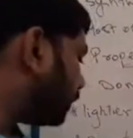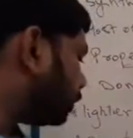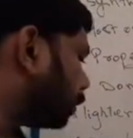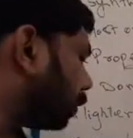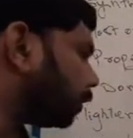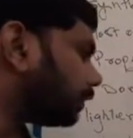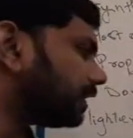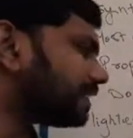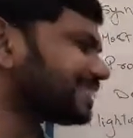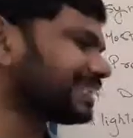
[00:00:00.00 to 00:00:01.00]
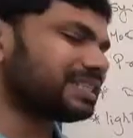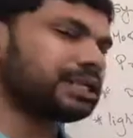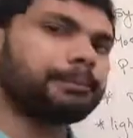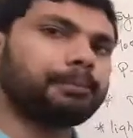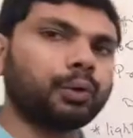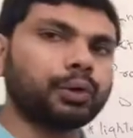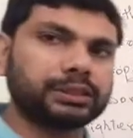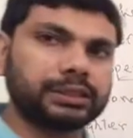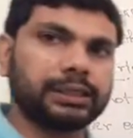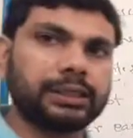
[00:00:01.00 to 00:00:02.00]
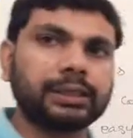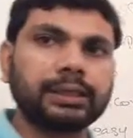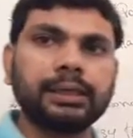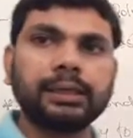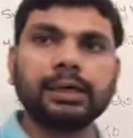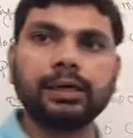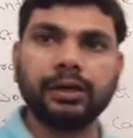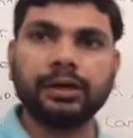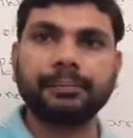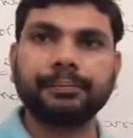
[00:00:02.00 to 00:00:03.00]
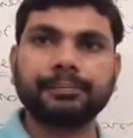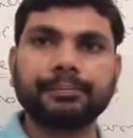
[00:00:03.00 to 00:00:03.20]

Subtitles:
low density polythene. Clear?